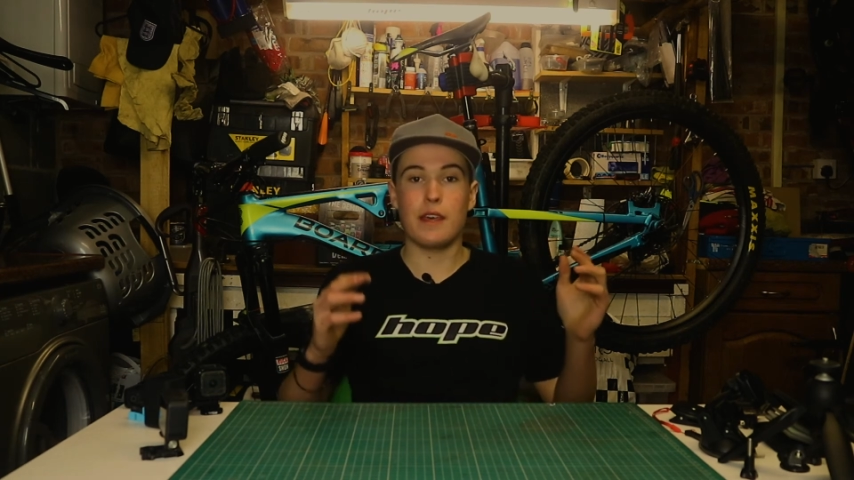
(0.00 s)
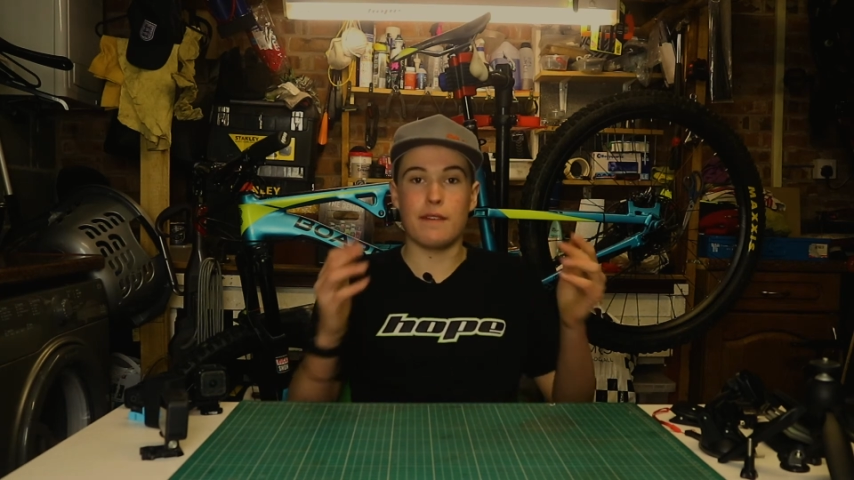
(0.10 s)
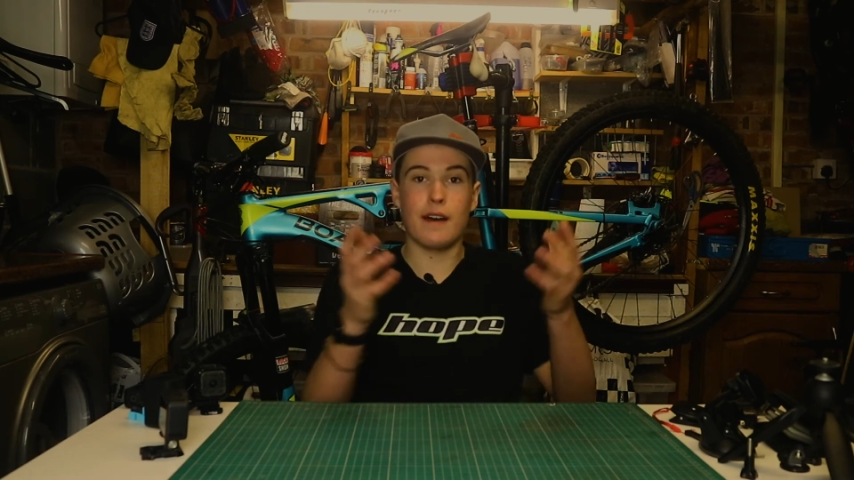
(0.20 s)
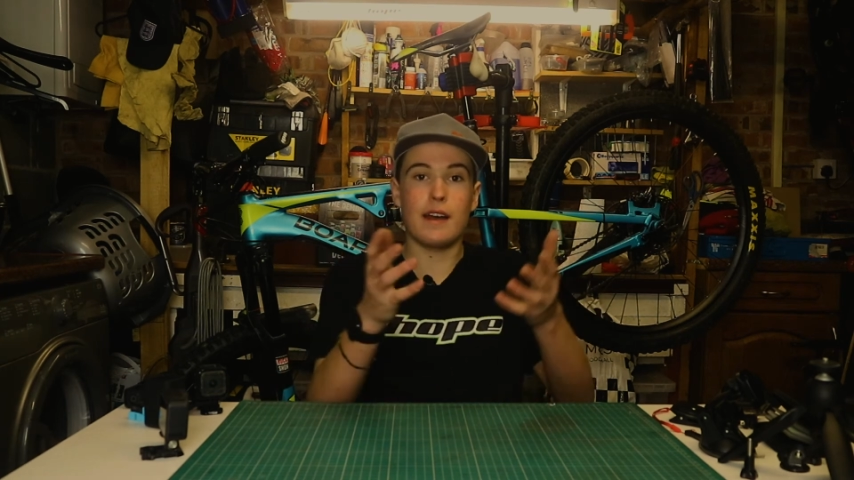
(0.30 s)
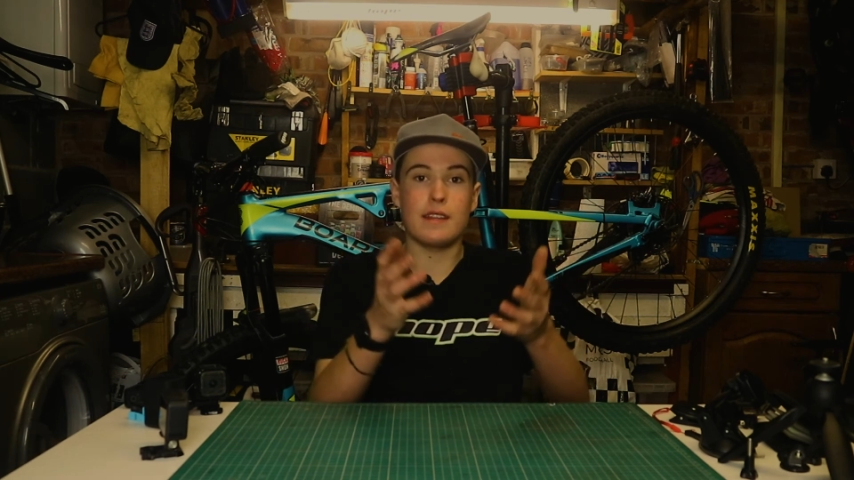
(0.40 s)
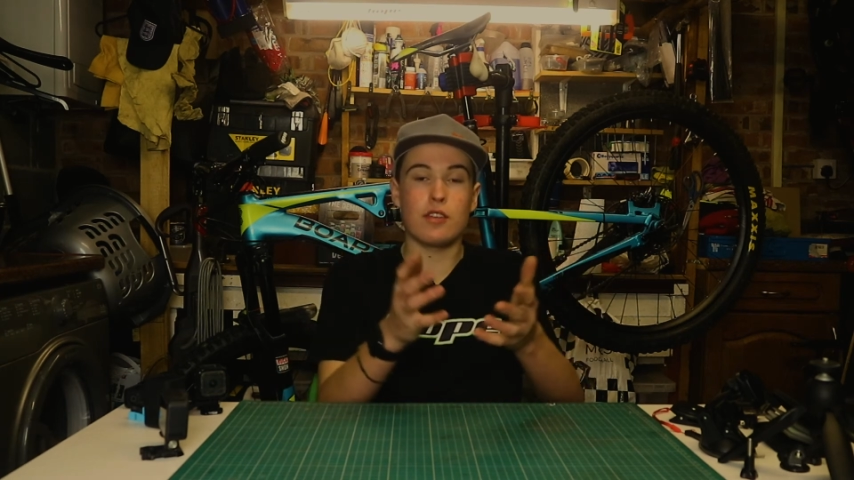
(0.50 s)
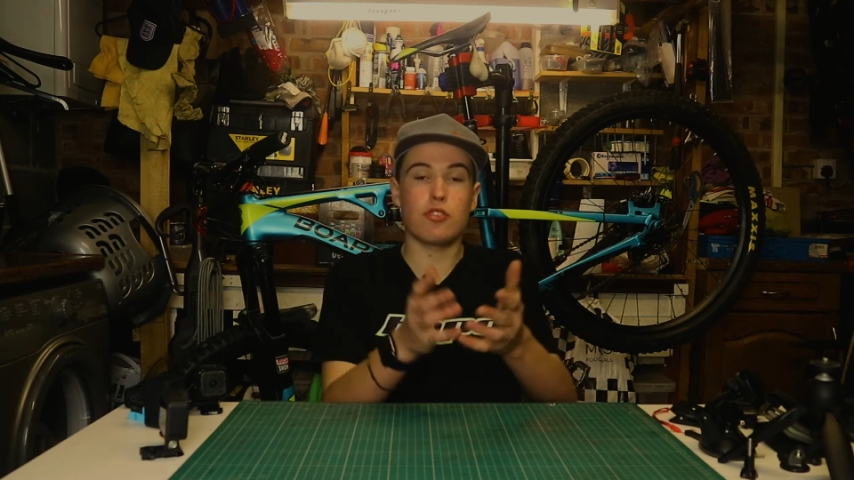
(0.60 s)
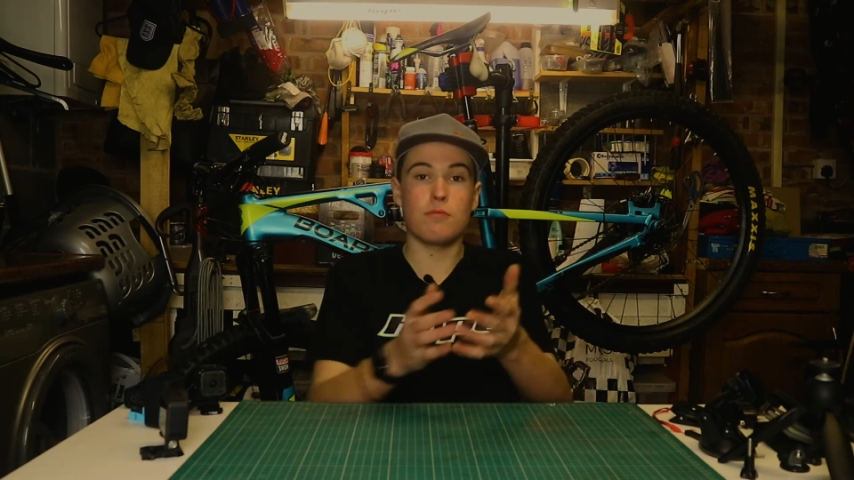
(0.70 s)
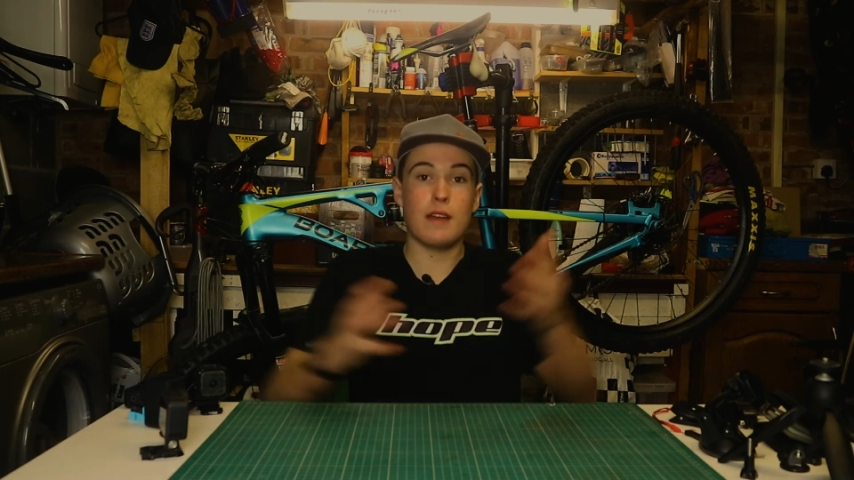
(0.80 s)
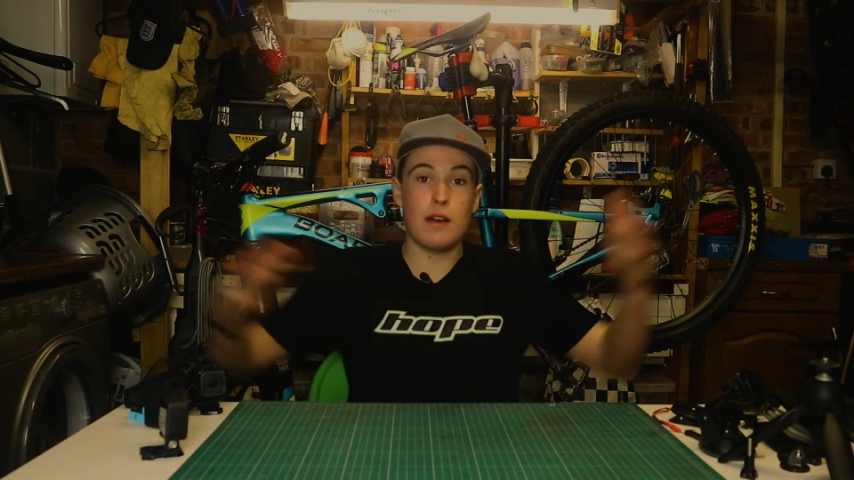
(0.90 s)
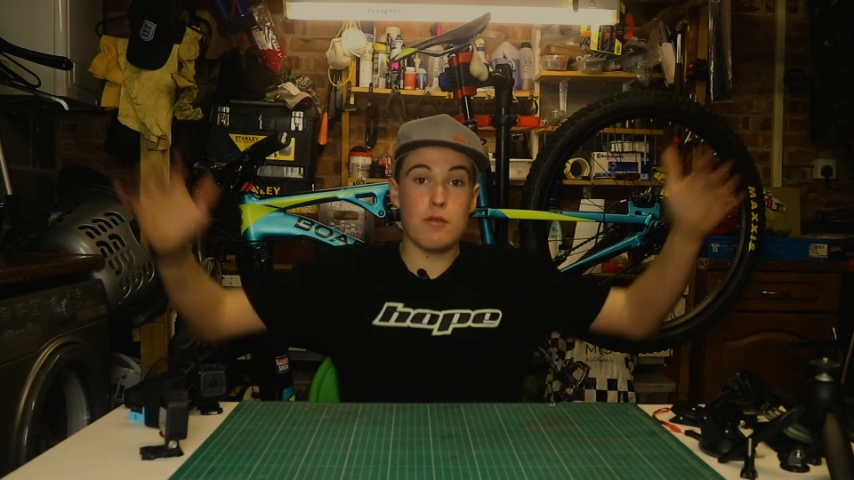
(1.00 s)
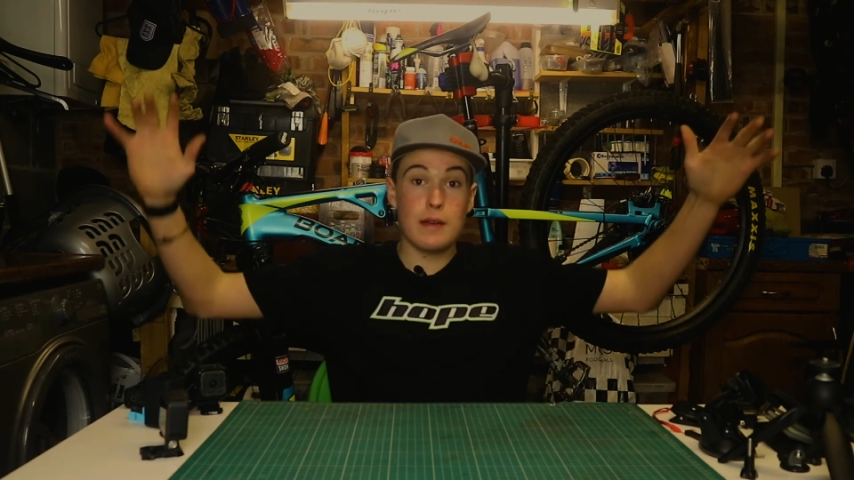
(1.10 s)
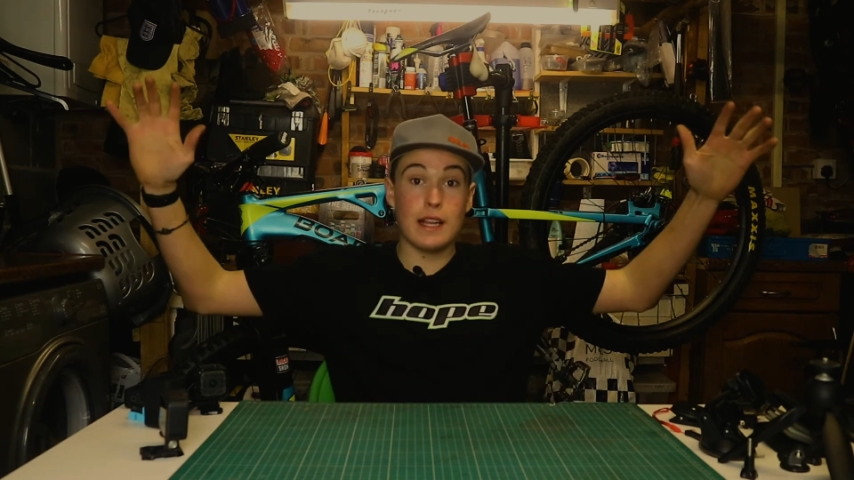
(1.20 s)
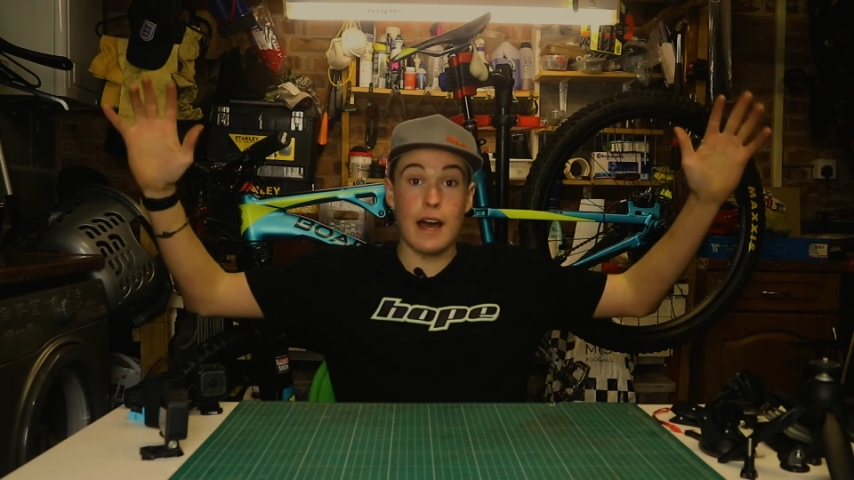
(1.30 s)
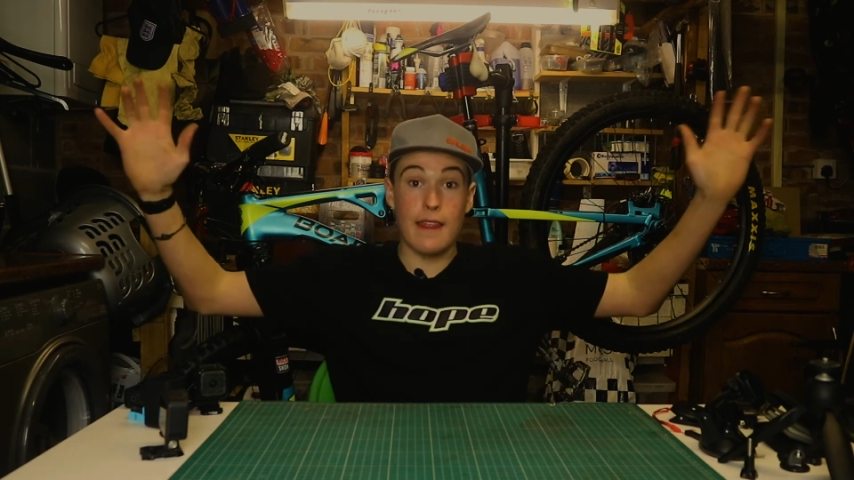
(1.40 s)
if I did a thumbnail with
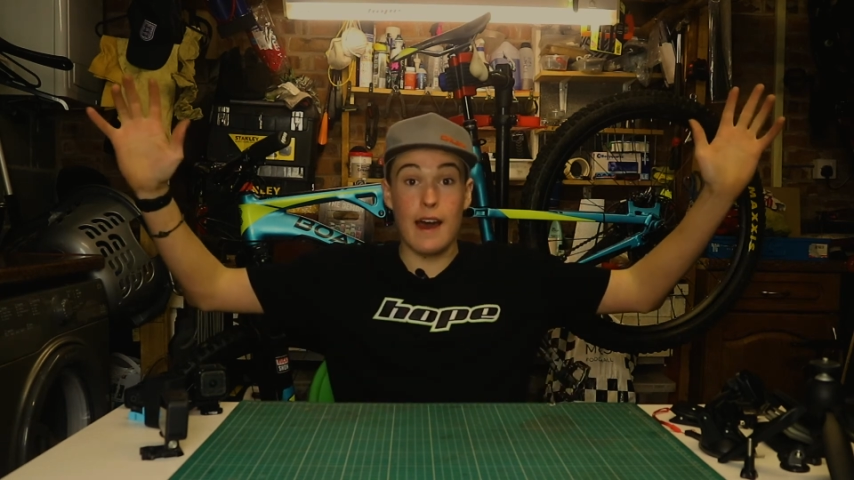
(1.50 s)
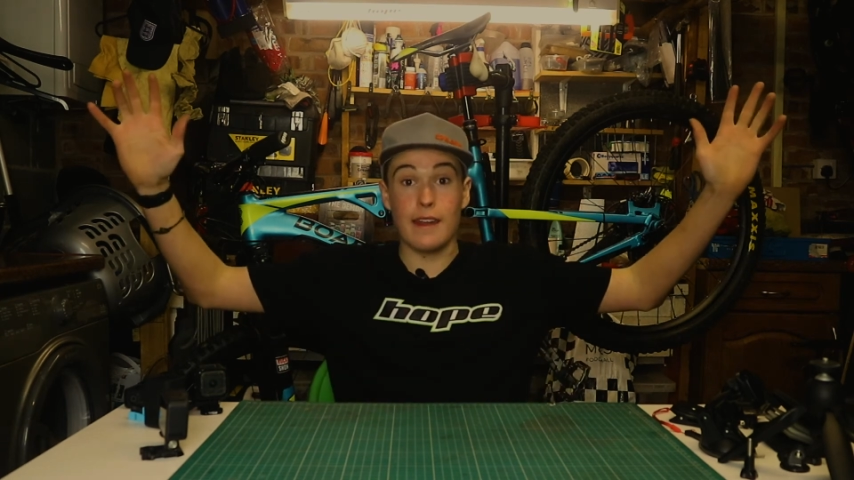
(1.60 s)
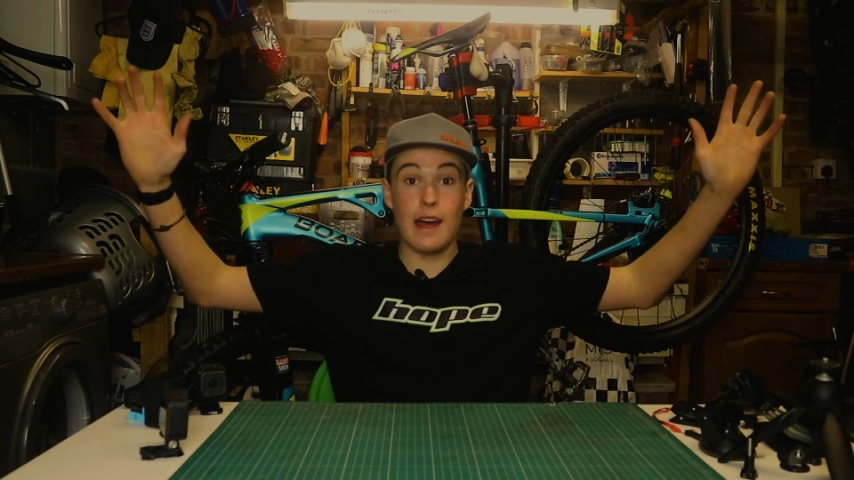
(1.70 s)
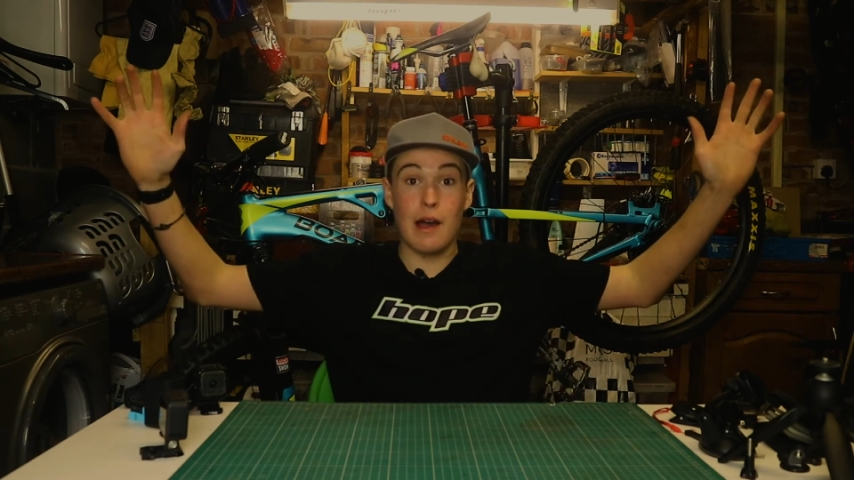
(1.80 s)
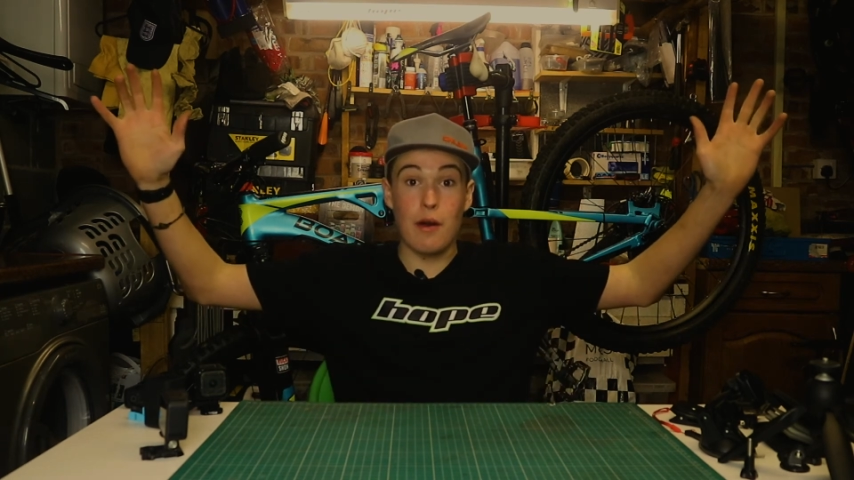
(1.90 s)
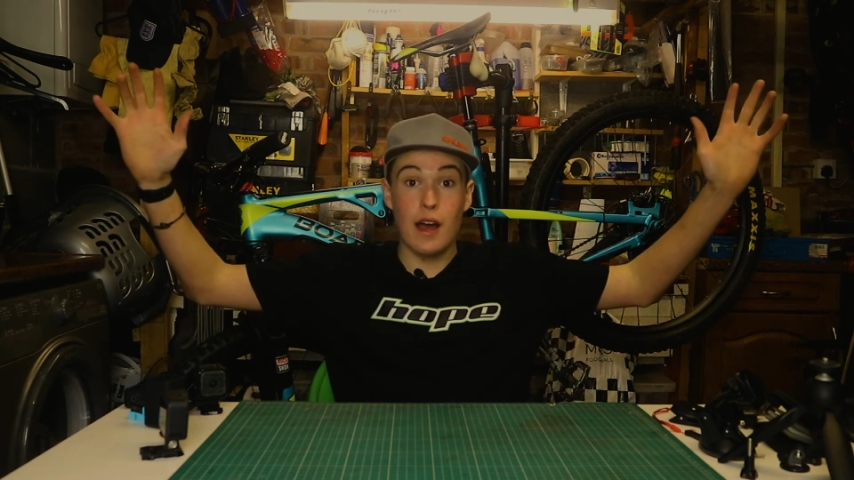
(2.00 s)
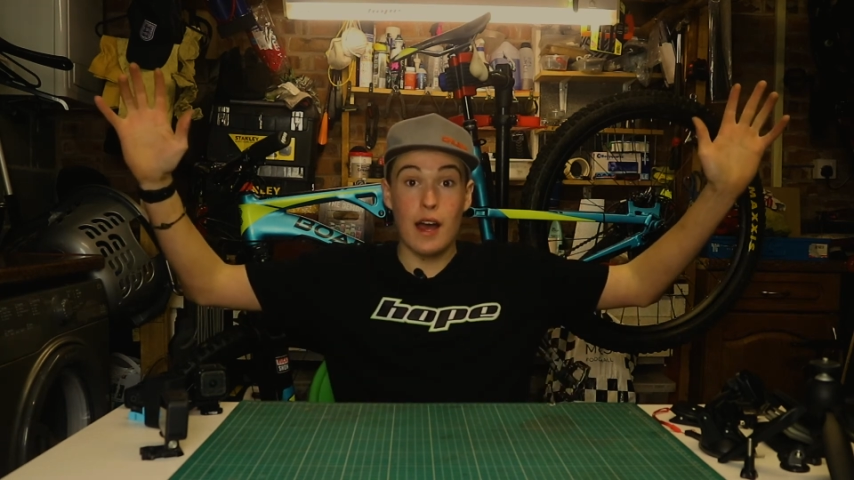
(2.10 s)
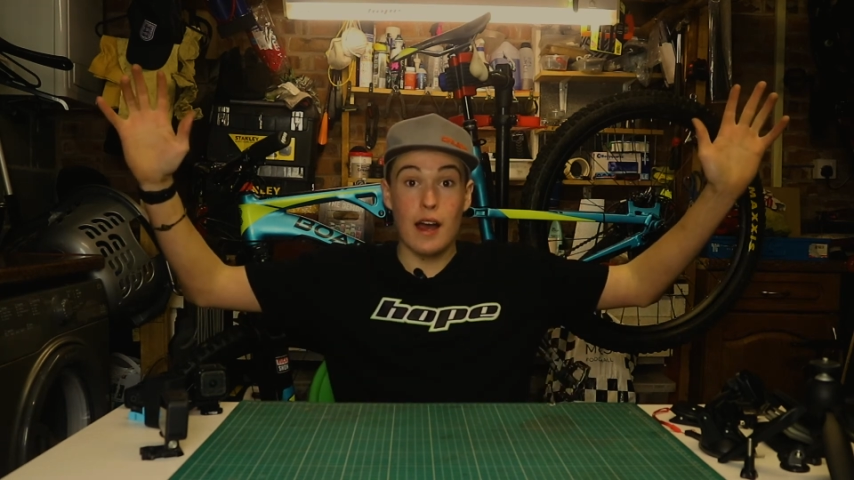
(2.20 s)
me like that now,